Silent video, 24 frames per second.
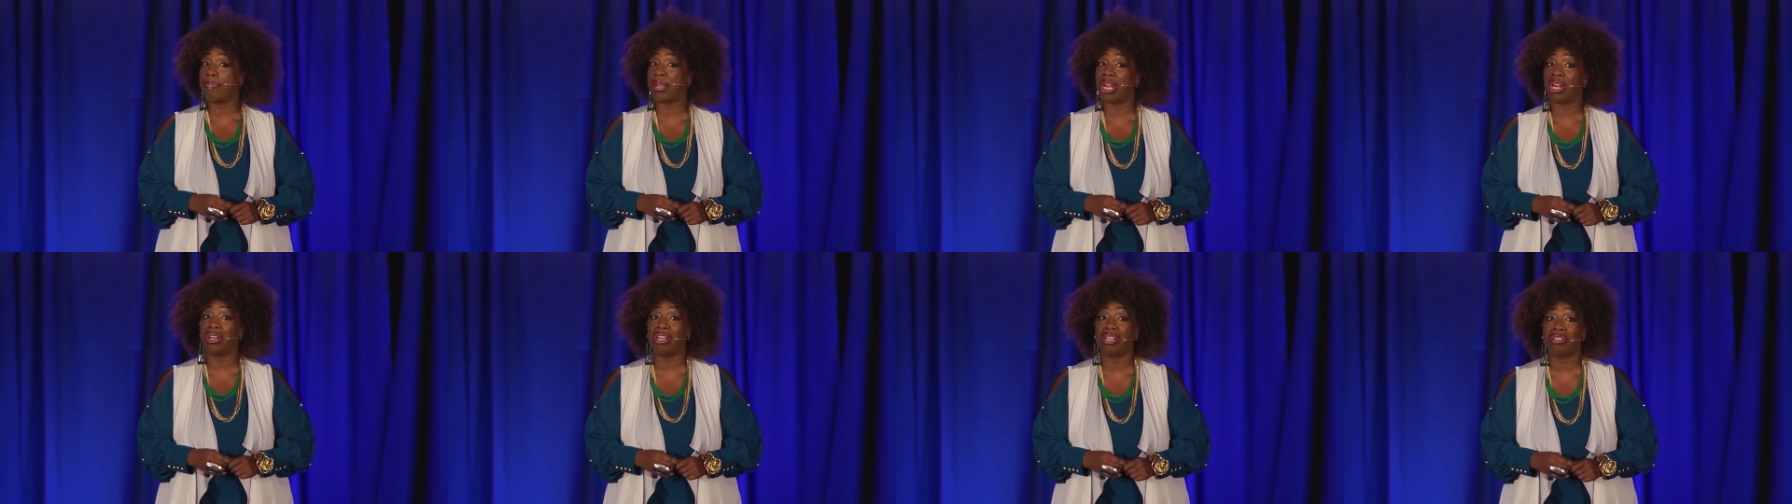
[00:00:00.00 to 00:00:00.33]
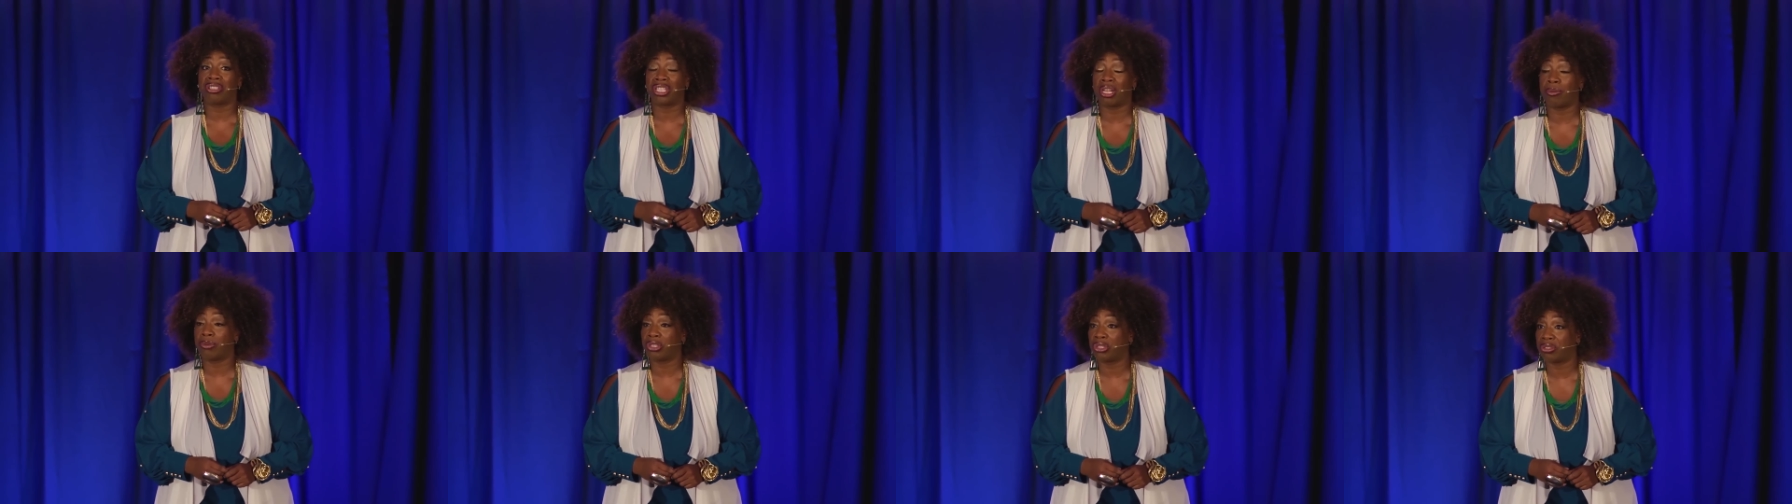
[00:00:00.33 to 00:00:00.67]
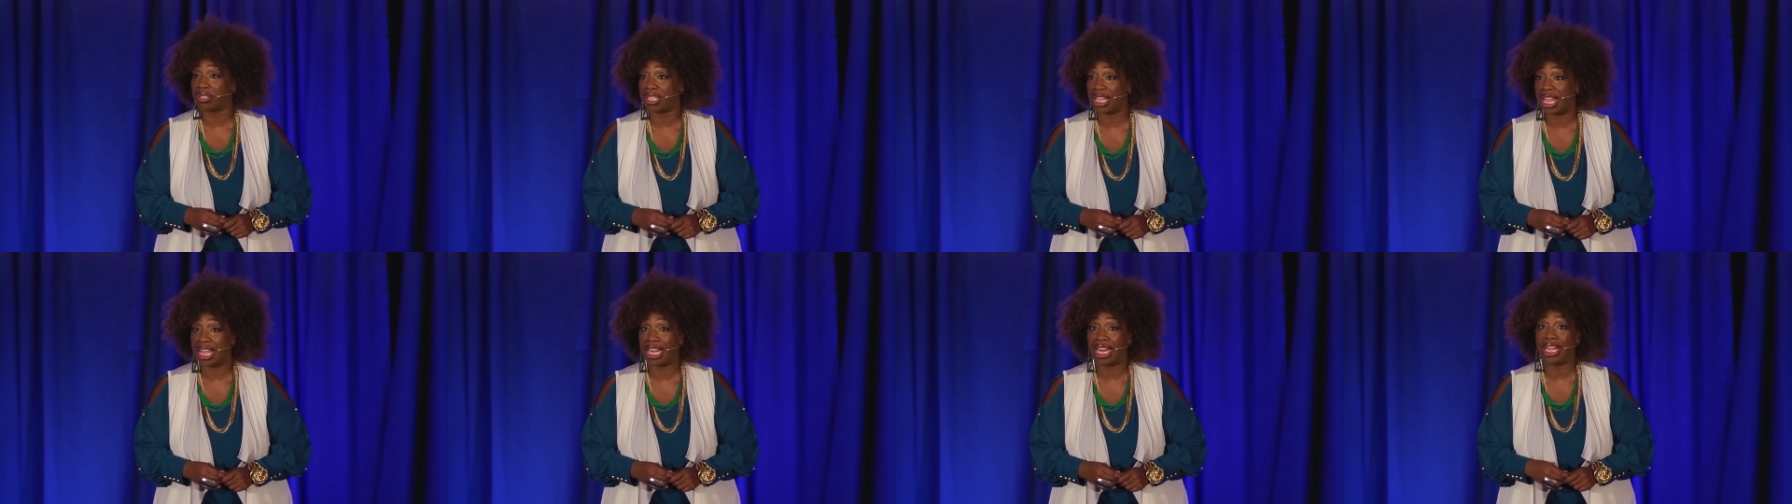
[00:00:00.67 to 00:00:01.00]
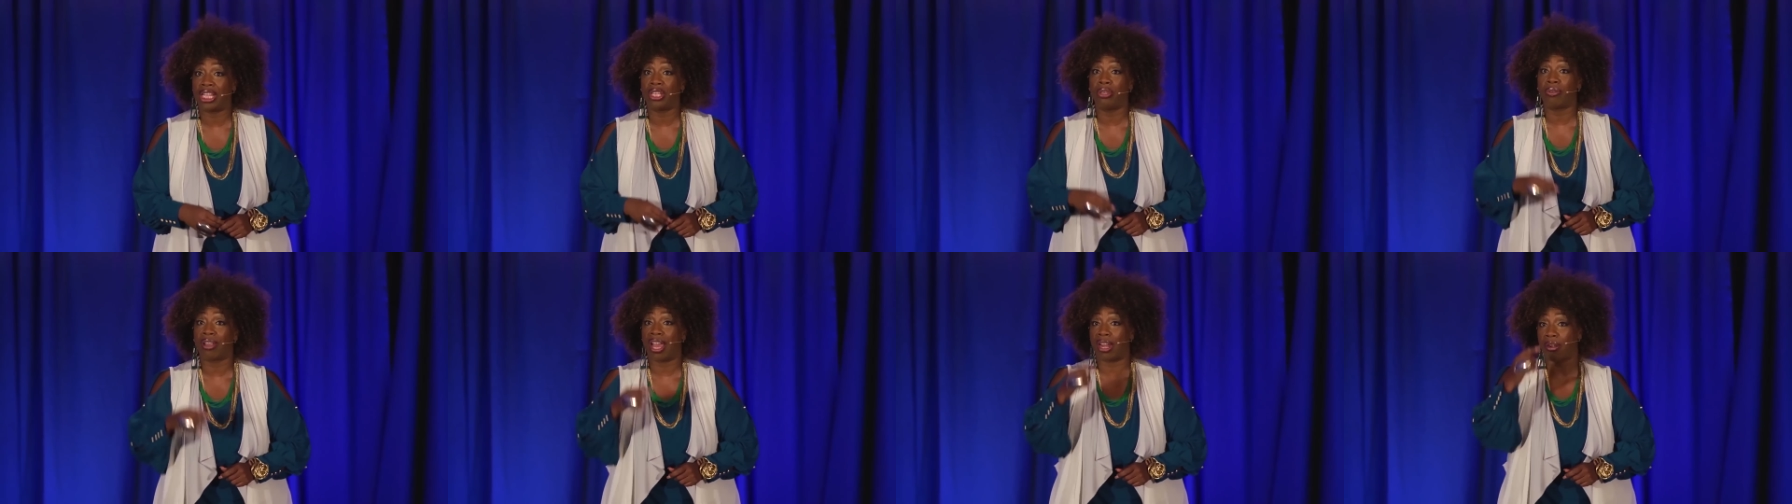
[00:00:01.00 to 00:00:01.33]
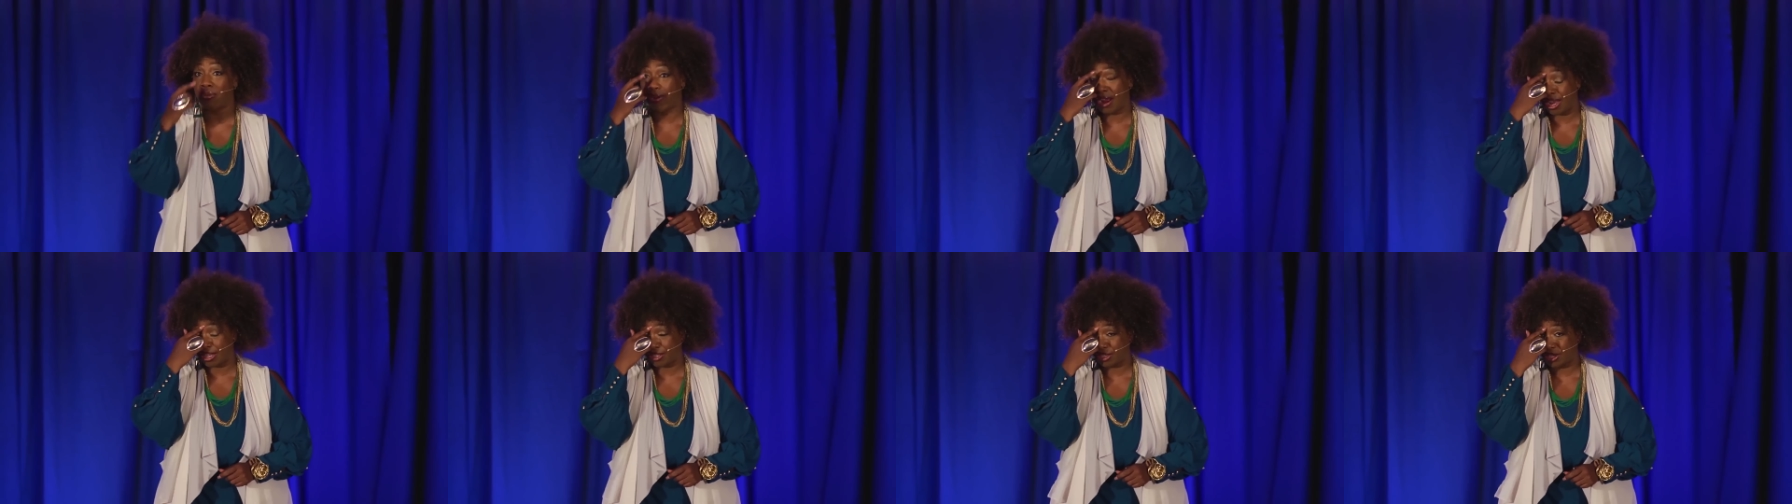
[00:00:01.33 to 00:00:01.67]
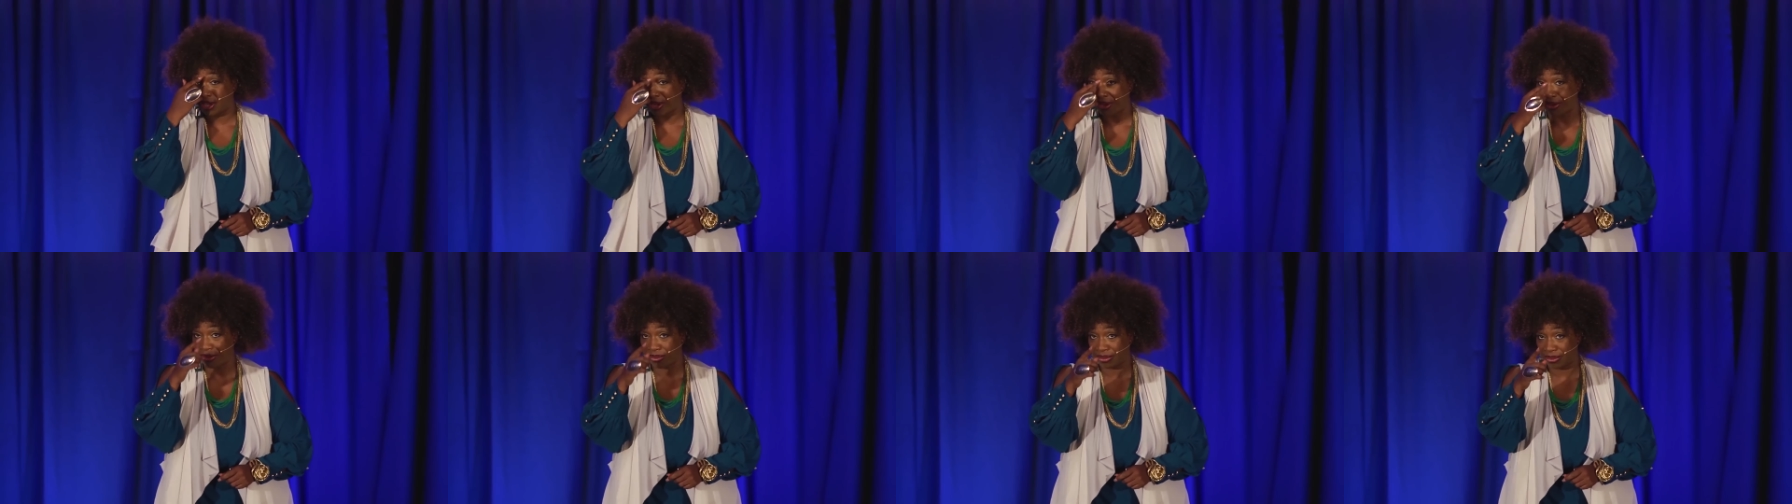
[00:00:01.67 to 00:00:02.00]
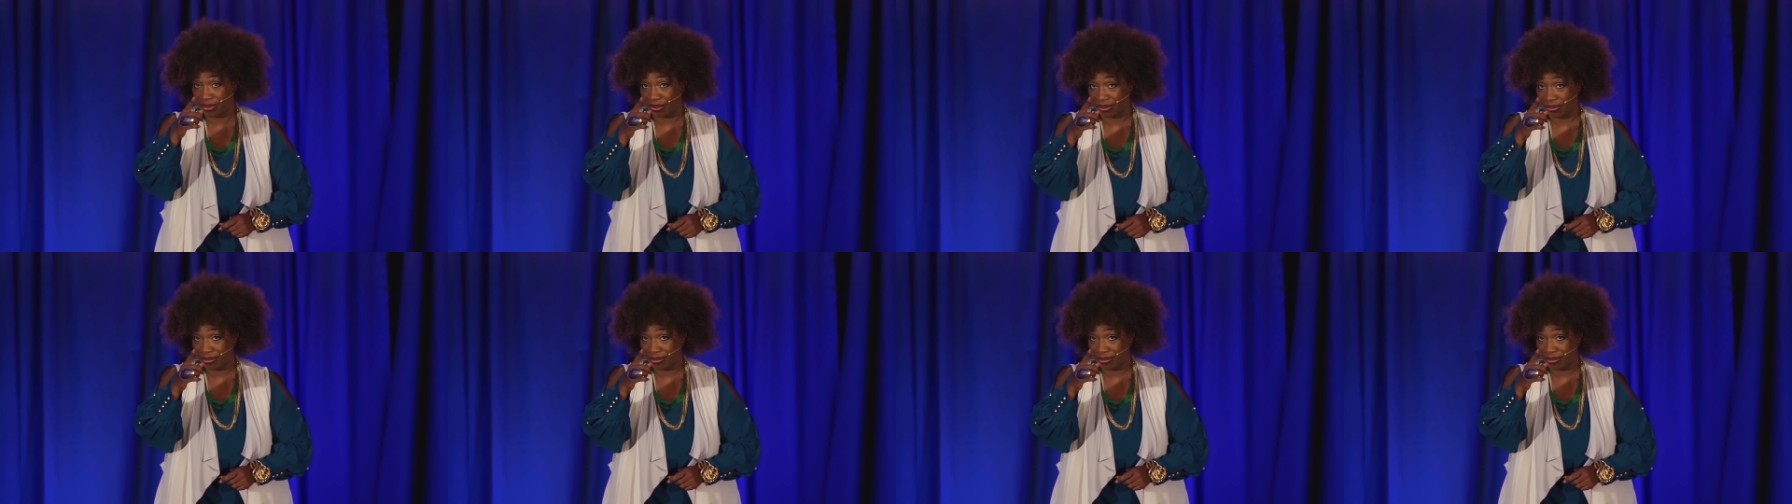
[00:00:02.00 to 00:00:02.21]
barely understand what you're saying, and you got a rhinestone.